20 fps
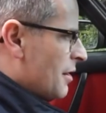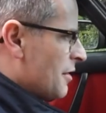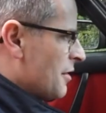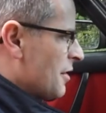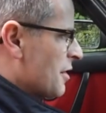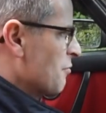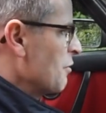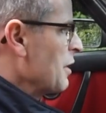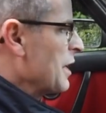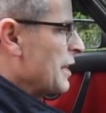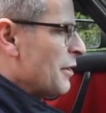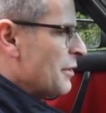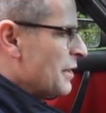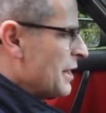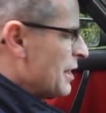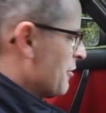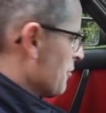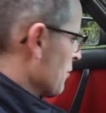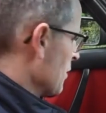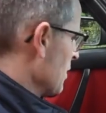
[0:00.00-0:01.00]
There's really no
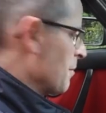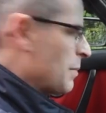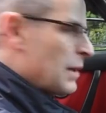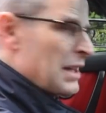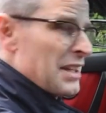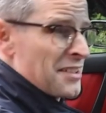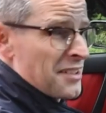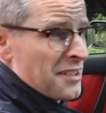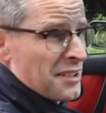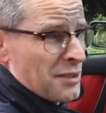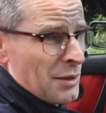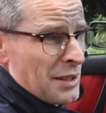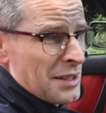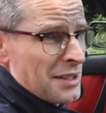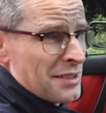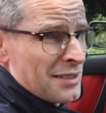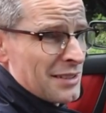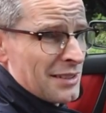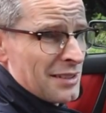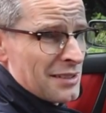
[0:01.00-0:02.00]
need for it, but it's just the way
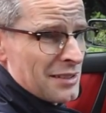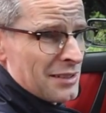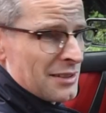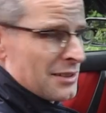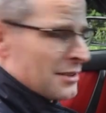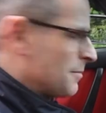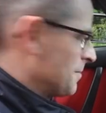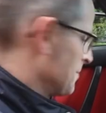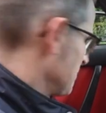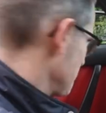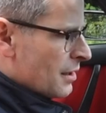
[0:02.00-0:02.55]
these cars are.